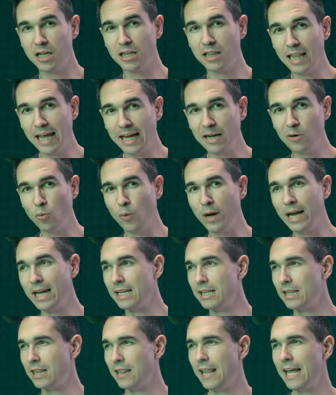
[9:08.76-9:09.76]
a
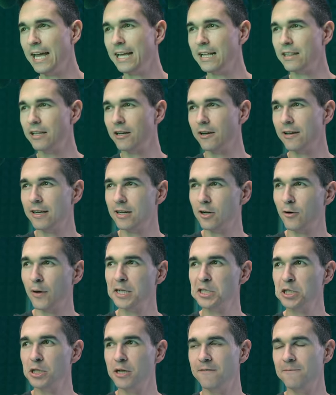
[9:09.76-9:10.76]
lightweight light. Their
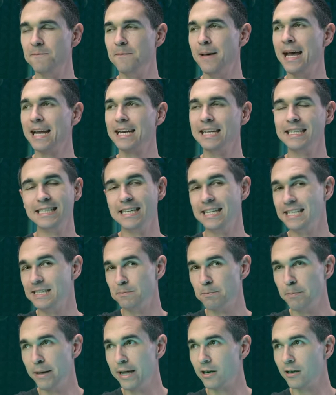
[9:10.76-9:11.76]
integration of magnets is
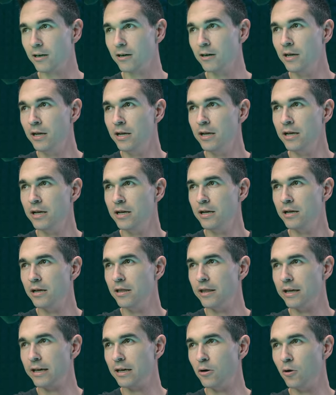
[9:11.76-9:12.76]
better.
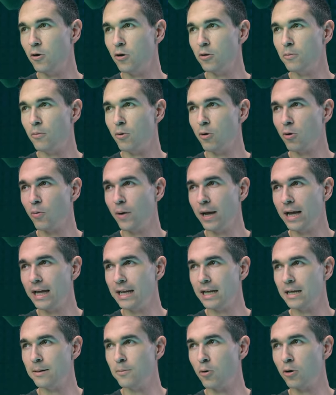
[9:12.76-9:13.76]
They can hold more
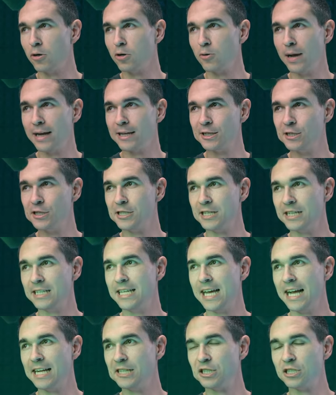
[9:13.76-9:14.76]
weight in more directions and
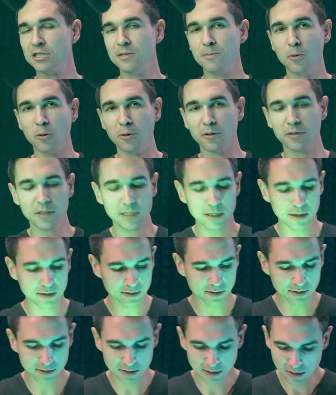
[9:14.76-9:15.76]
attach to more
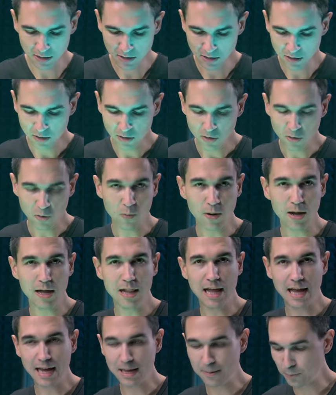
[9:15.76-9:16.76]
things.
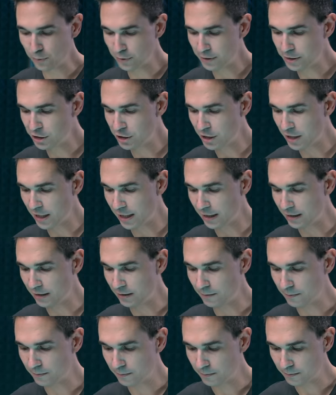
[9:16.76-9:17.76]
While I appreciate
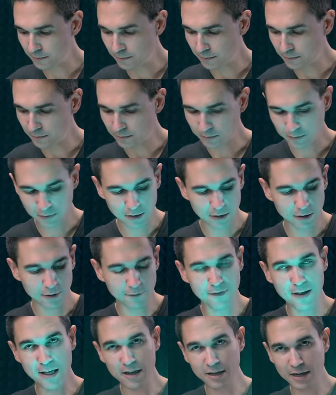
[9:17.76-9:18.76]
the
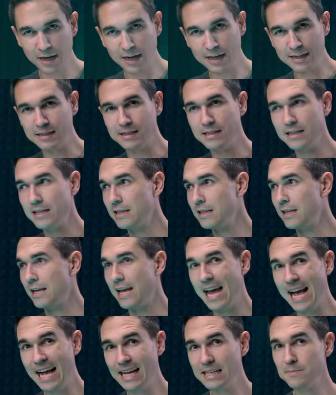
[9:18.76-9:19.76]
FalconEyes
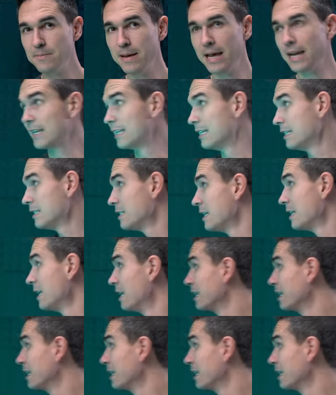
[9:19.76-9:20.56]
has magnets and